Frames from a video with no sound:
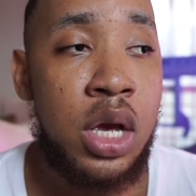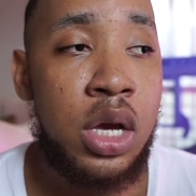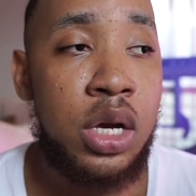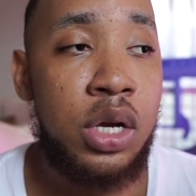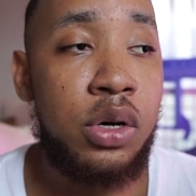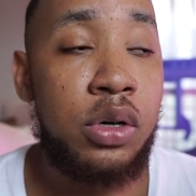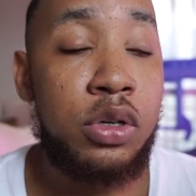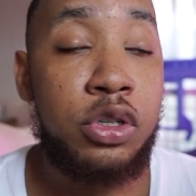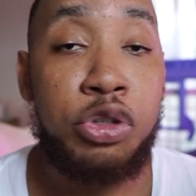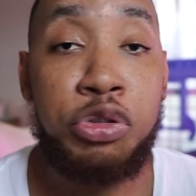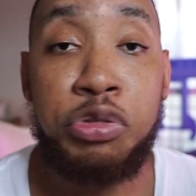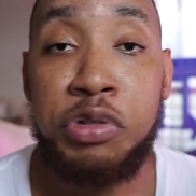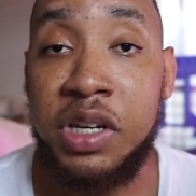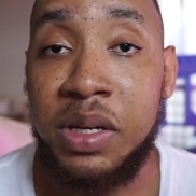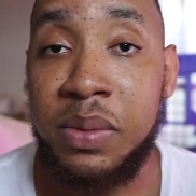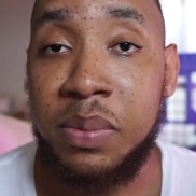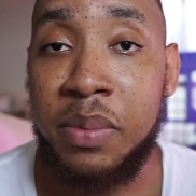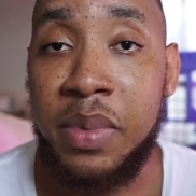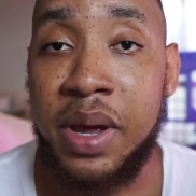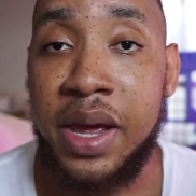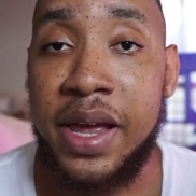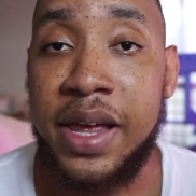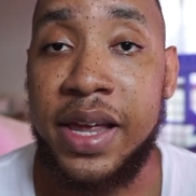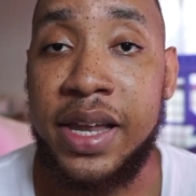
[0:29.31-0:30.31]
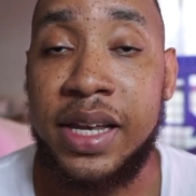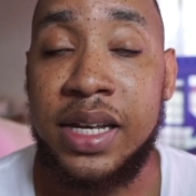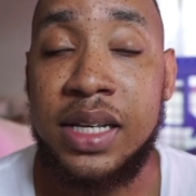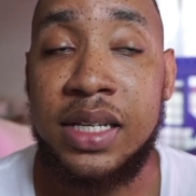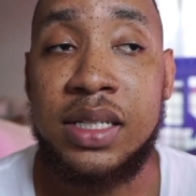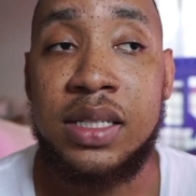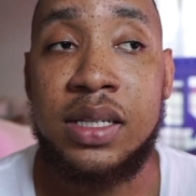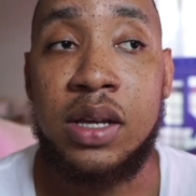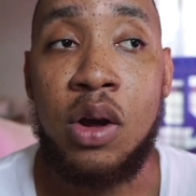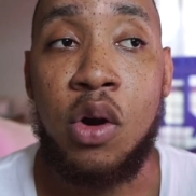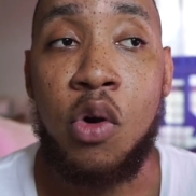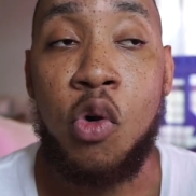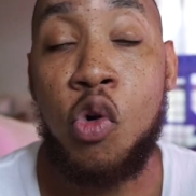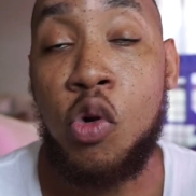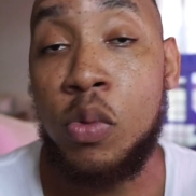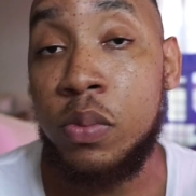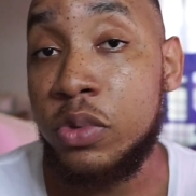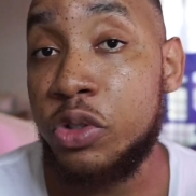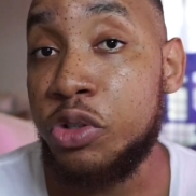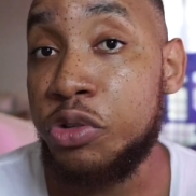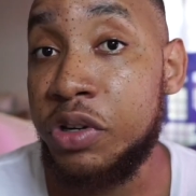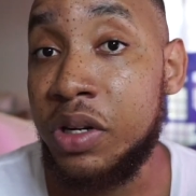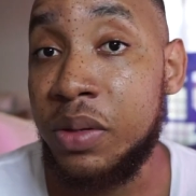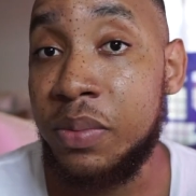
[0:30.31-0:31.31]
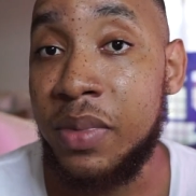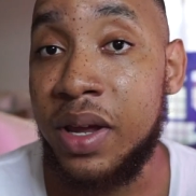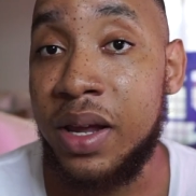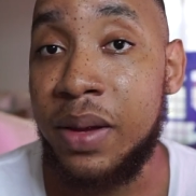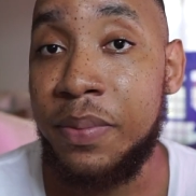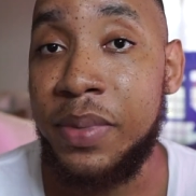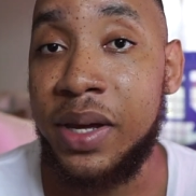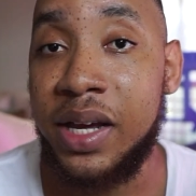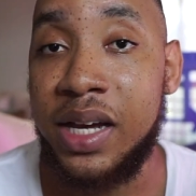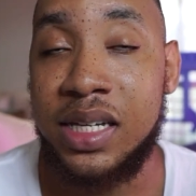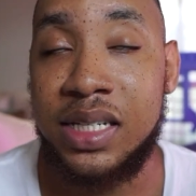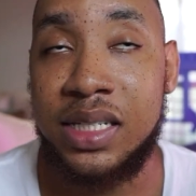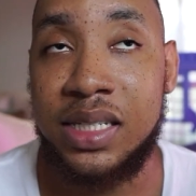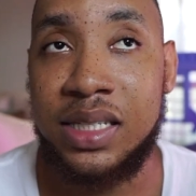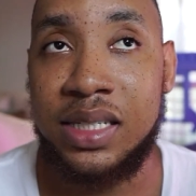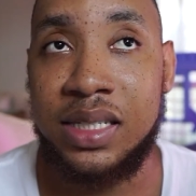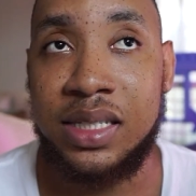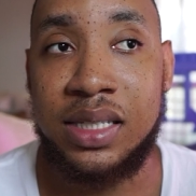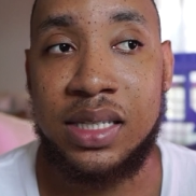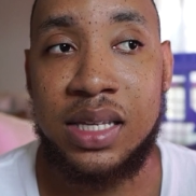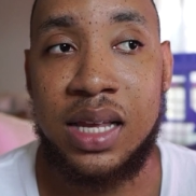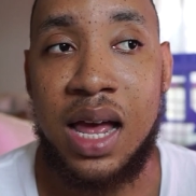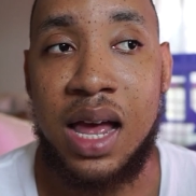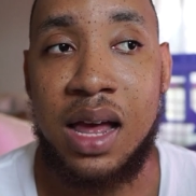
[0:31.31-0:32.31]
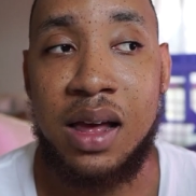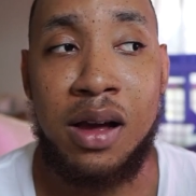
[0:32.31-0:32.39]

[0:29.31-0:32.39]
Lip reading: you know, treatment, home treatment, because